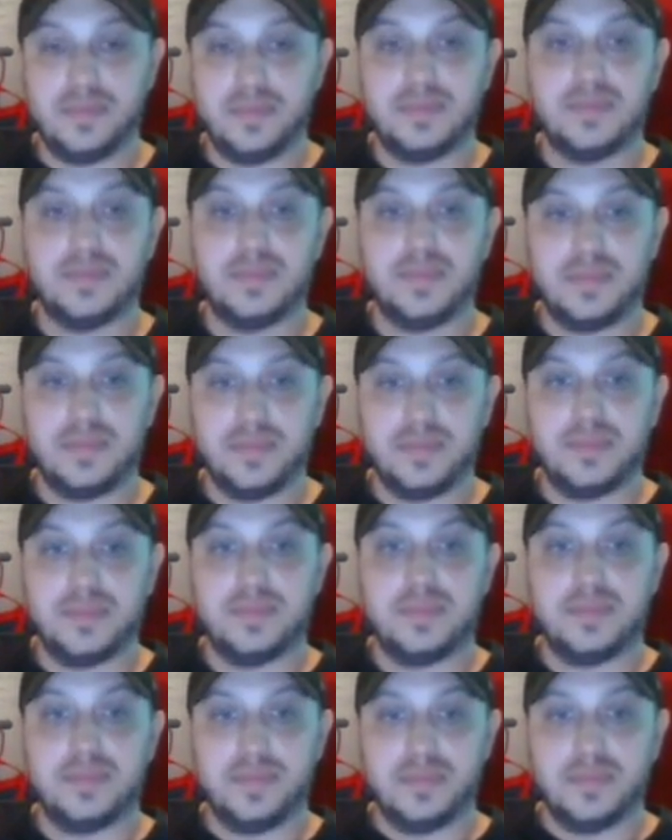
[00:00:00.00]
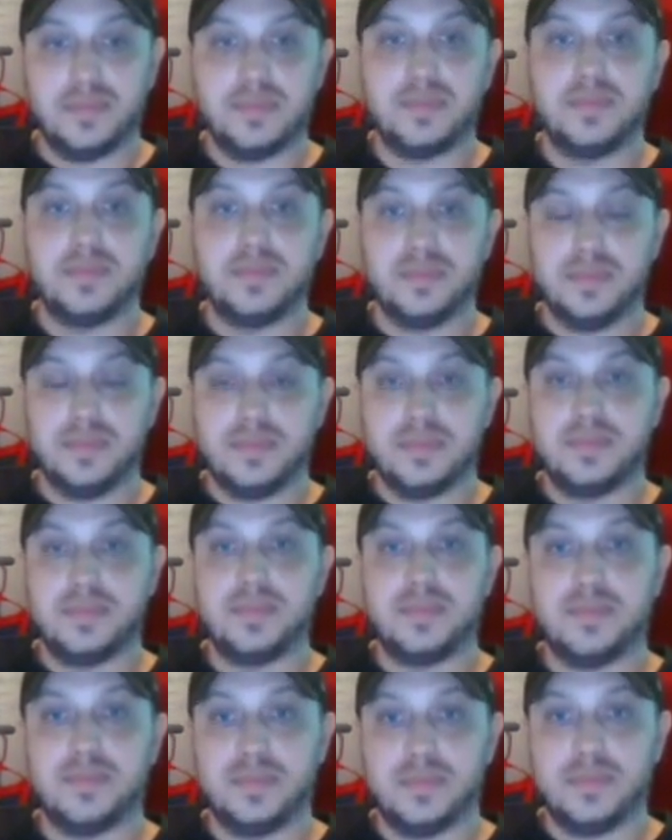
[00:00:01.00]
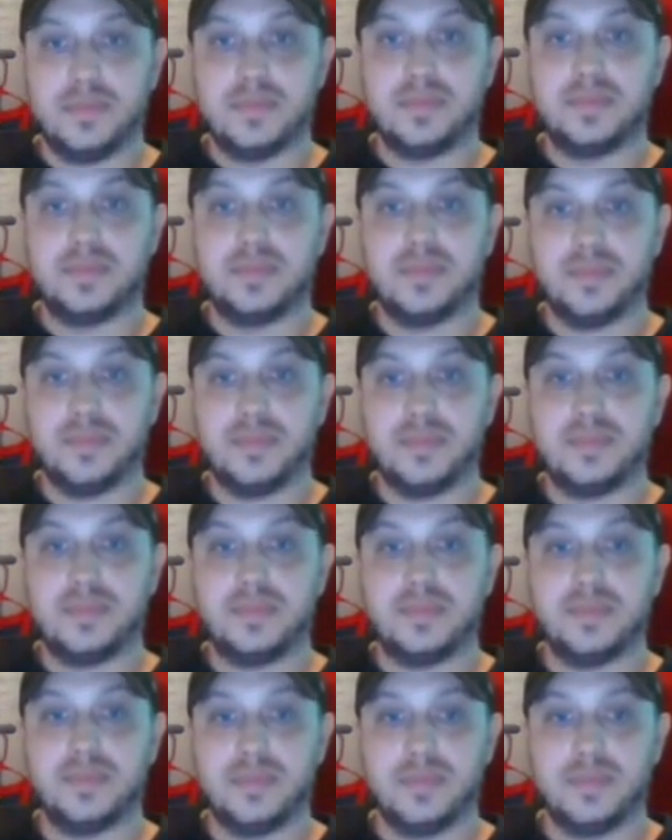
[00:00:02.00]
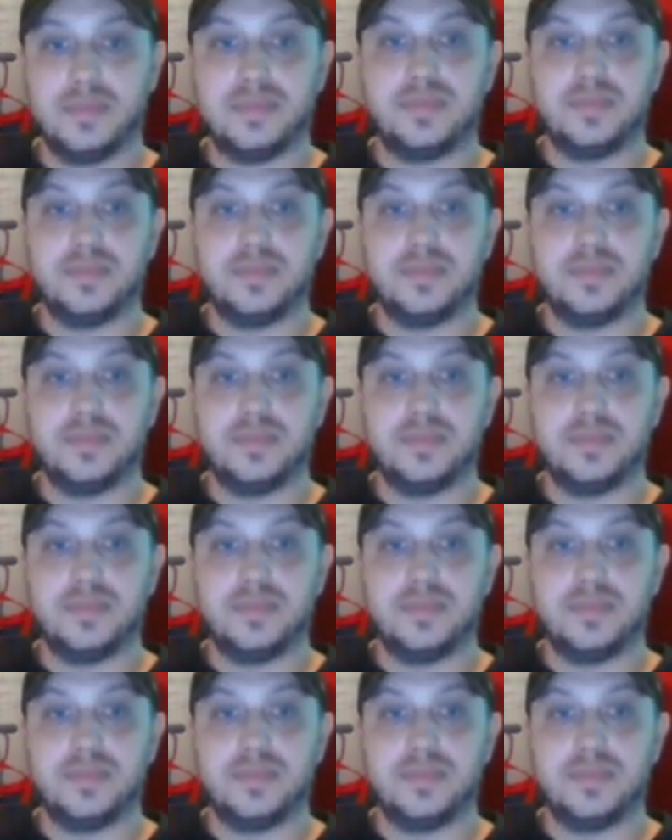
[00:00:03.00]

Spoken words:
[no speech]